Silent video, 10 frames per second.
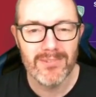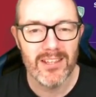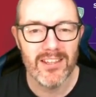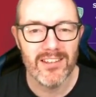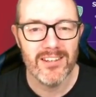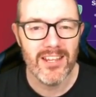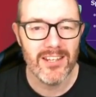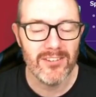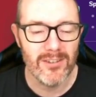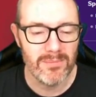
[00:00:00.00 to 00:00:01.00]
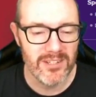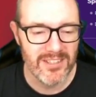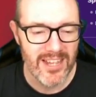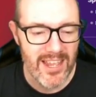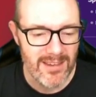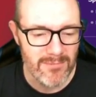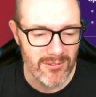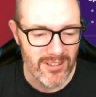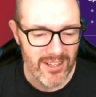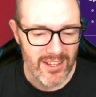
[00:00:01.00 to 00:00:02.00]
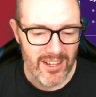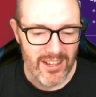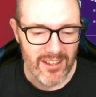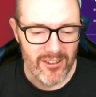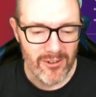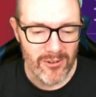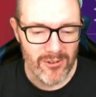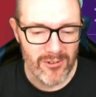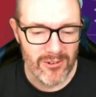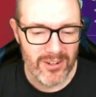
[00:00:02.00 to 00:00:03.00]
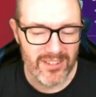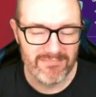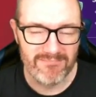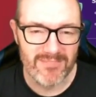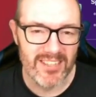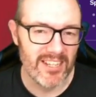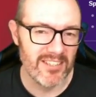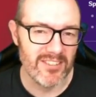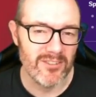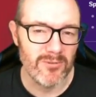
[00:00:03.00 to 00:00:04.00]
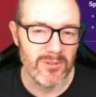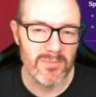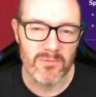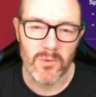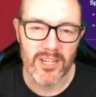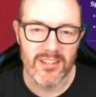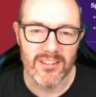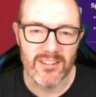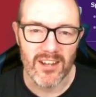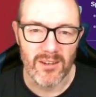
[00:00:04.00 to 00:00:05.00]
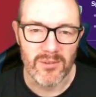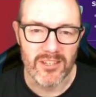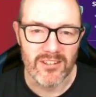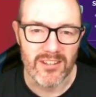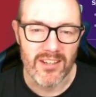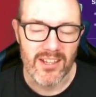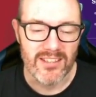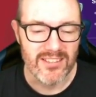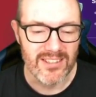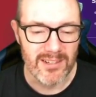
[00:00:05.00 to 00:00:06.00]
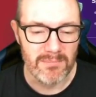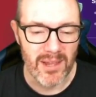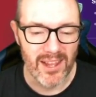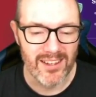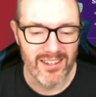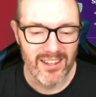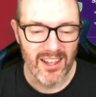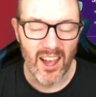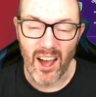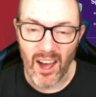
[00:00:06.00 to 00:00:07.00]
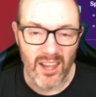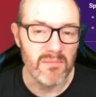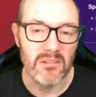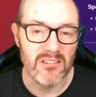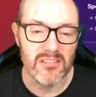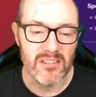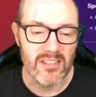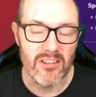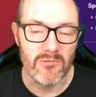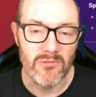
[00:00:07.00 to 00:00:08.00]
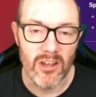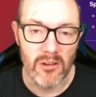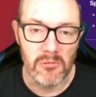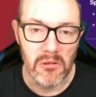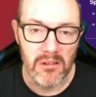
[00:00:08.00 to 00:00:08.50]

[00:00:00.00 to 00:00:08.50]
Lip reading: near the top of the table? Or has the squad been weakened and are we going to slip back? I personally don't know.